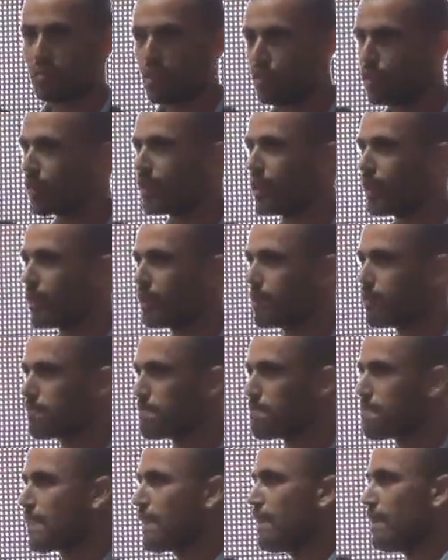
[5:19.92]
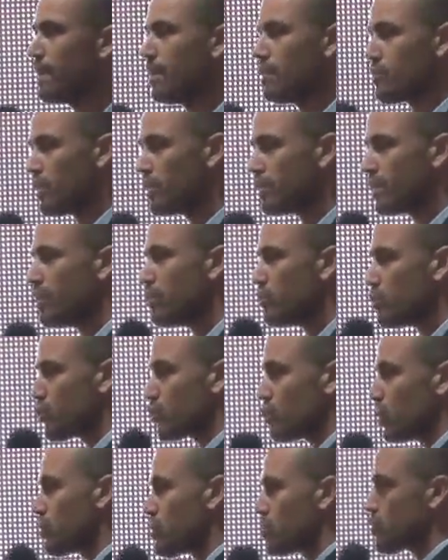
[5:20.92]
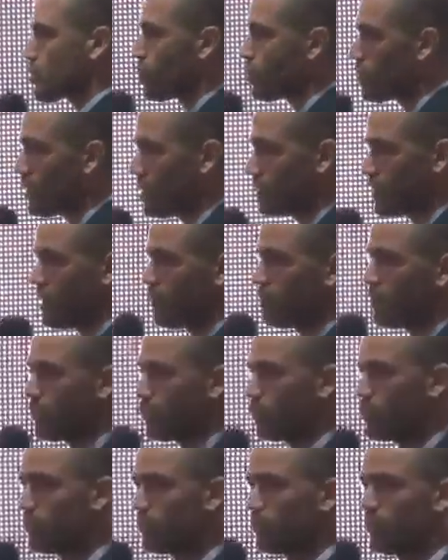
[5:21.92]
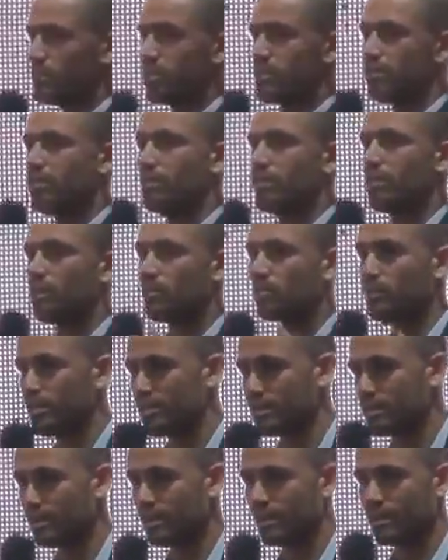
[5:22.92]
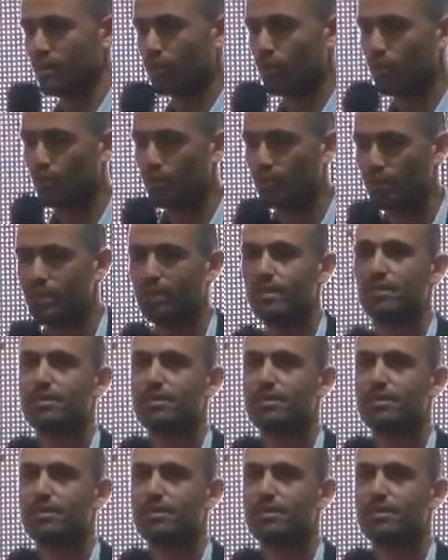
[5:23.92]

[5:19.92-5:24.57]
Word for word: Okay? So I'll tell you a short story. Tel Aviv University, the president called me.